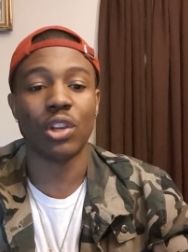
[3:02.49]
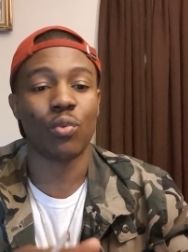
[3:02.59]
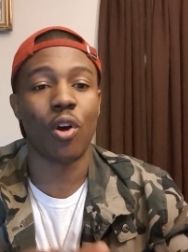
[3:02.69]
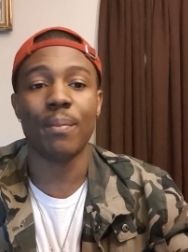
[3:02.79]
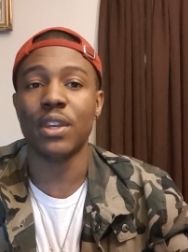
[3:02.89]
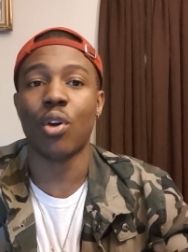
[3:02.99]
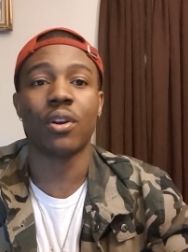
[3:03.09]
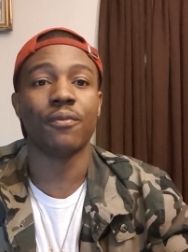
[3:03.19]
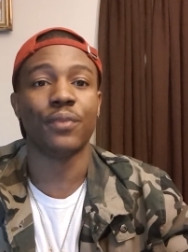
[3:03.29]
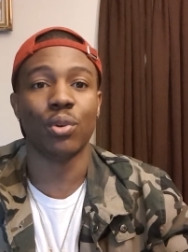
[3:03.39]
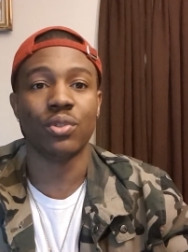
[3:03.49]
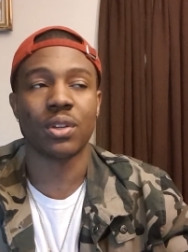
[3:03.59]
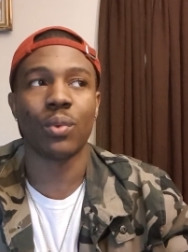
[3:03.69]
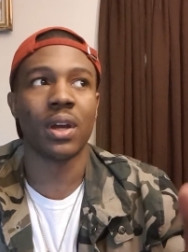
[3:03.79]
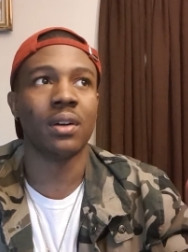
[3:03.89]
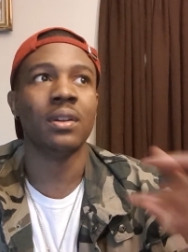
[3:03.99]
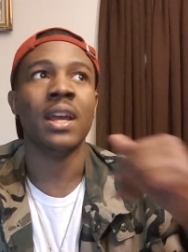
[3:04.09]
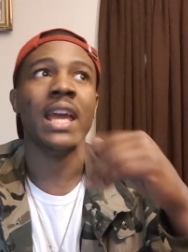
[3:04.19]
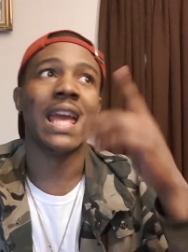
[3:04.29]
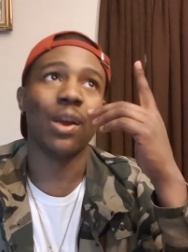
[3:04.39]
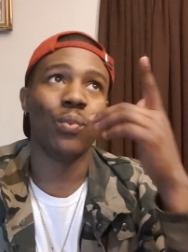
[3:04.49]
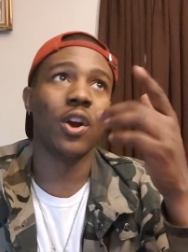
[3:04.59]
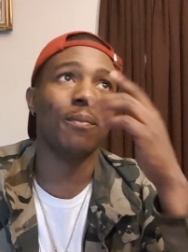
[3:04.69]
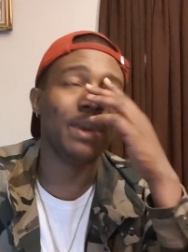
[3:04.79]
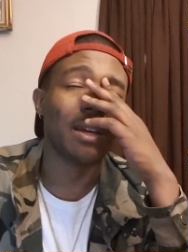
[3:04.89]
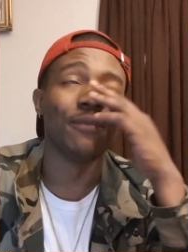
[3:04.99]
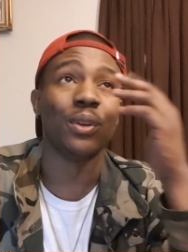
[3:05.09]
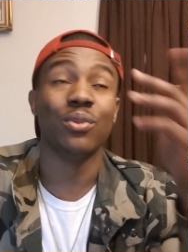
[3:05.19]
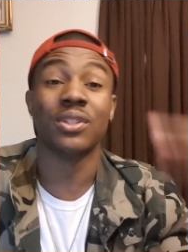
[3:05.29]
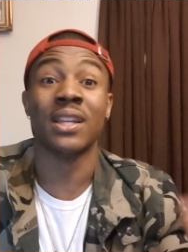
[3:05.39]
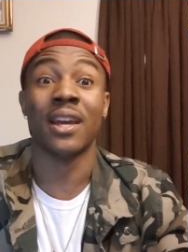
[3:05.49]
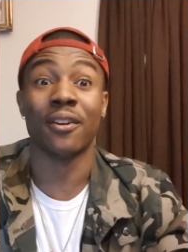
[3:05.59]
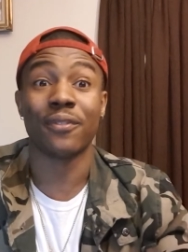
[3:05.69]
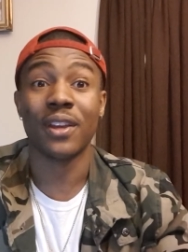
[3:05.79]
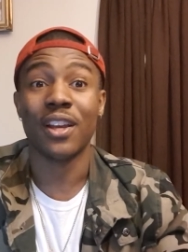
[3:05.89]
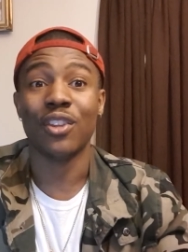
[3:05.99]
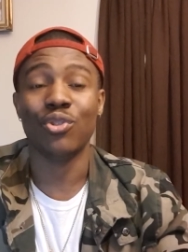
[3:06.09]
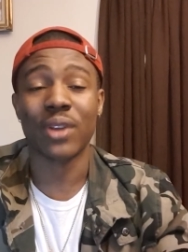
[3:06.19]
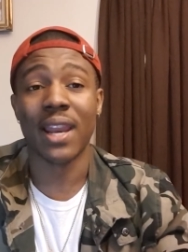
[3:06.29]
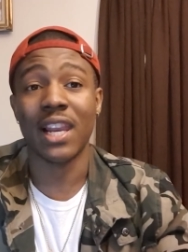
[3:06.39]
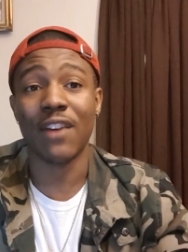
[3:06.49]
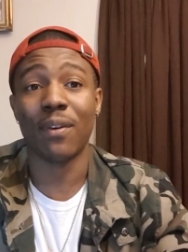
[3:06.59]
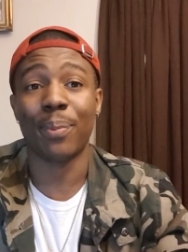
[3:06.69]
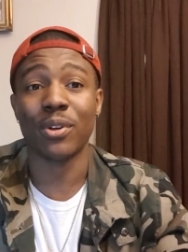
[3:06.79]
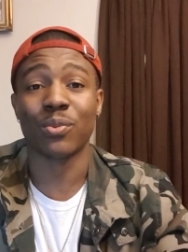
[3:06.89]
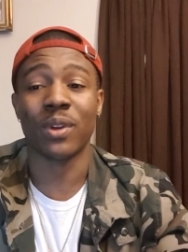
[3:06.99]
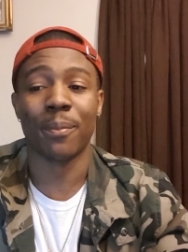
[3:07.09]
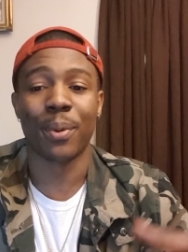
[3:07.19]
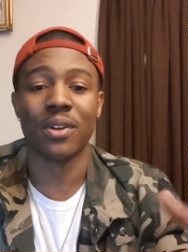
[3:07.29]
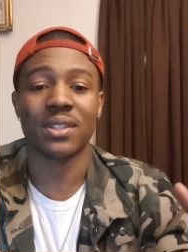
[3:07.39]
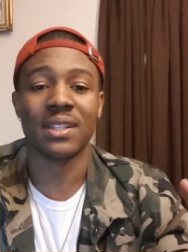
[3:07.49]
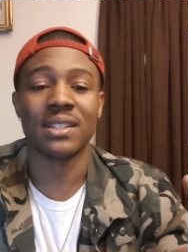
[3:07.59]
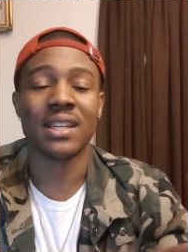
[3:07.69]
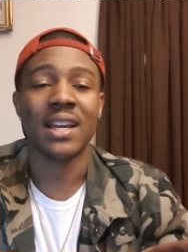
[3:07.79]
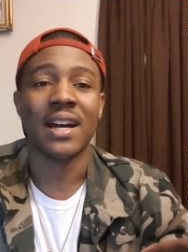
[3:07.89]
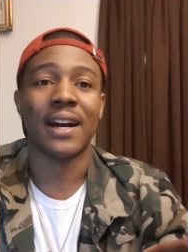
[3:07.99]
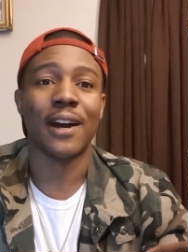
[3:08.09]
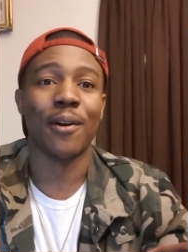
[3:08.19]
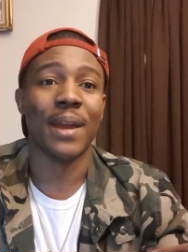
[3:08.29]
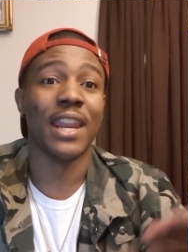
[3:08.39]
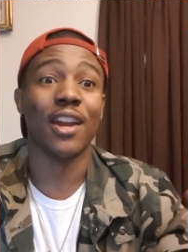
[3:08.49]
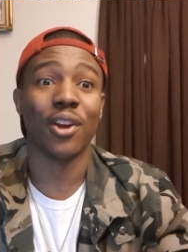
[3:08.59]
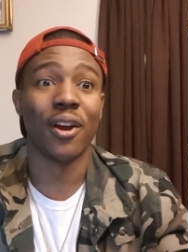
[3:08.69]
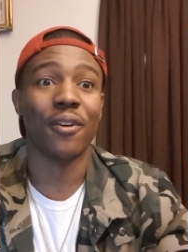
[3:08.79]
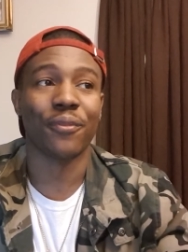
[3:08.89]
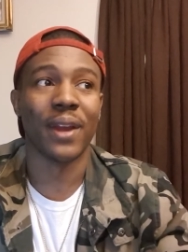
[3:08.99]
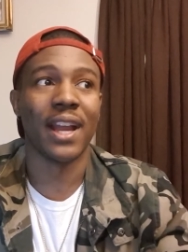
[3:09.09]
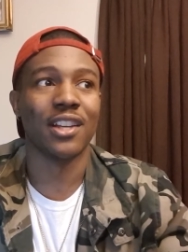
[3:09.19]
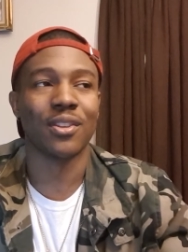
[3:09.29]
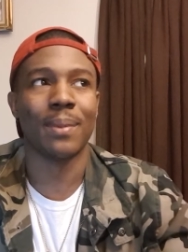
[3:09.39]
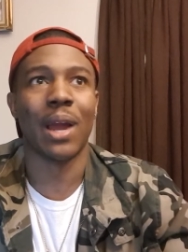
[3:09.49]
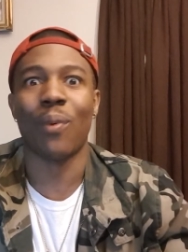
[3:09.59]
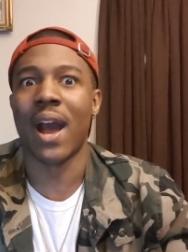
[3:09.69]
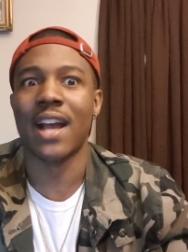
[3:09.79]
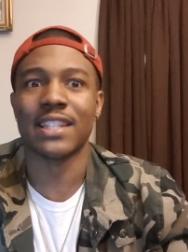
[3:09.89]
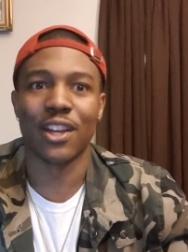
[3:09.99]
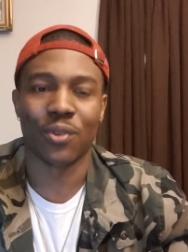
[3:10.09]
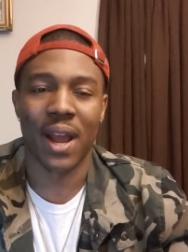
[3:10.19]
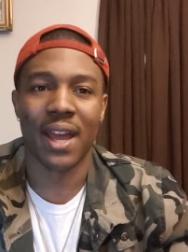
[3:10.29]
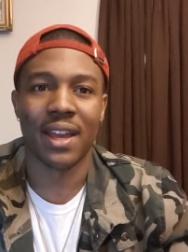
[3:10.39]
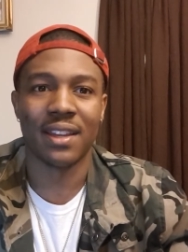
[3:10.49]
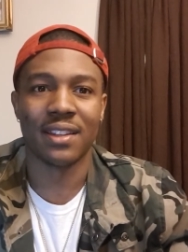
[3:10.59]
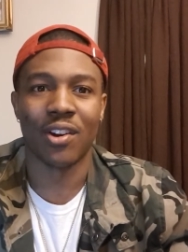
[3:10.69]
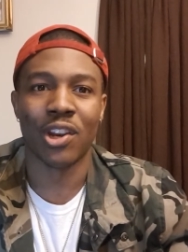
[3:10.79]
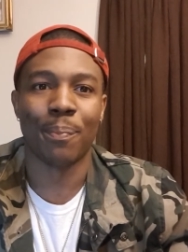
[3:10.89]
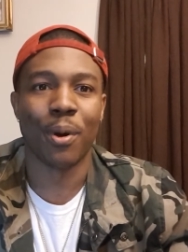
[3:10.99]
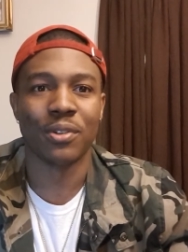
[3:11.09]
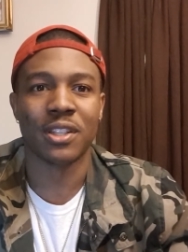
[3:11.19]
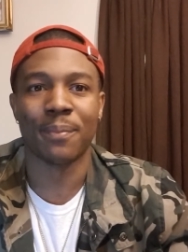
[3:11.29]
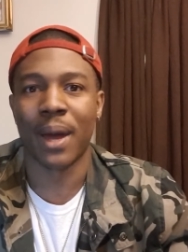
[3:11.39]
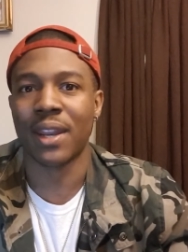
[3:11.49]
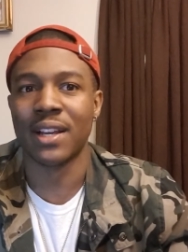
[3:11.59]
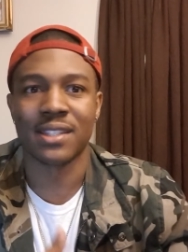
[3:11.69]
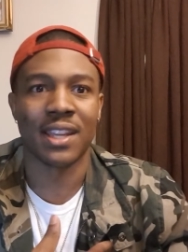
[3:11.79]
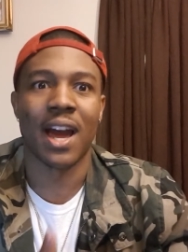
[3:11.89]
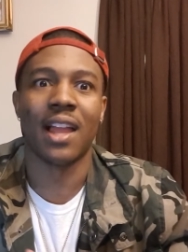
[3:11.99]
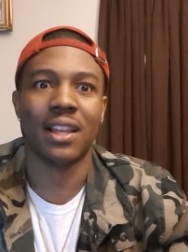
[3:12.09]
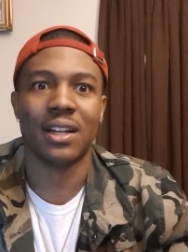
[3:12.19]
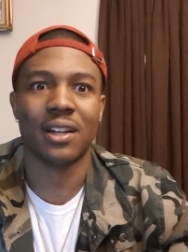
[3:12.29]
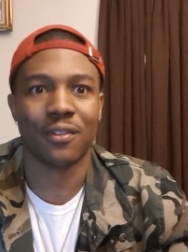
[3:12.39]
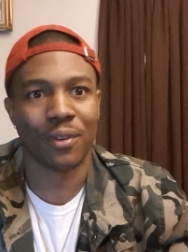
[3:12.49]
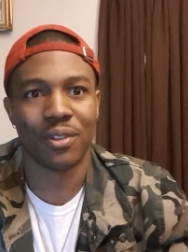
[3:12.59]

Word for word: It won't be no confusion. Well, it will be confusion if you trying to love a post with a person's um, and a girlfriend because you'll be like, why is they crying on a post about us and our love?